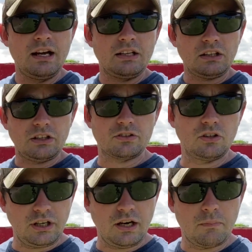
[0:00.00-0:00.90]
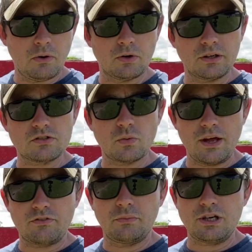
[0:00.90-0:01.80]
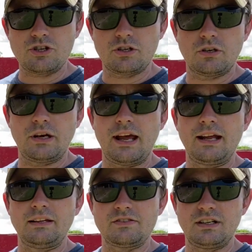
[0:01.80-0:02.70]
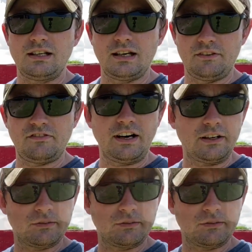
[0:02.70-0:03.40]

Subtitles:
literally pouring sweat through my shirt and listening to gunfire.